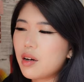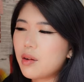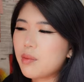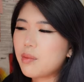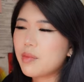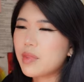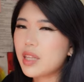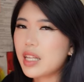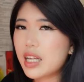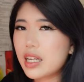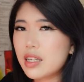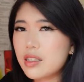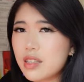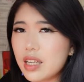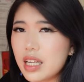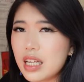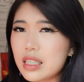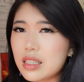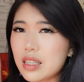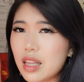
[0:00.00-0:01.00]
um, because
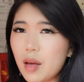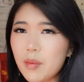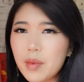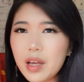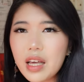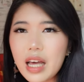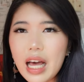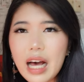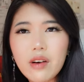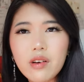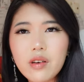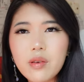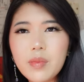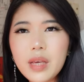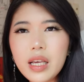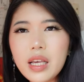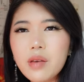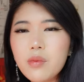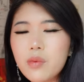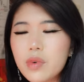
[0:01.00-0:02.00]
Islamic
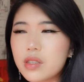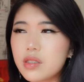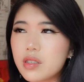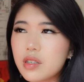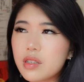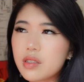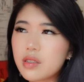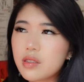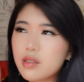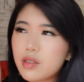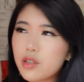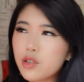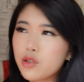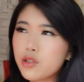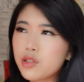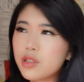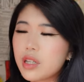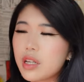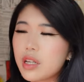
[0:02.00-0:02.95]
alchemy was this huge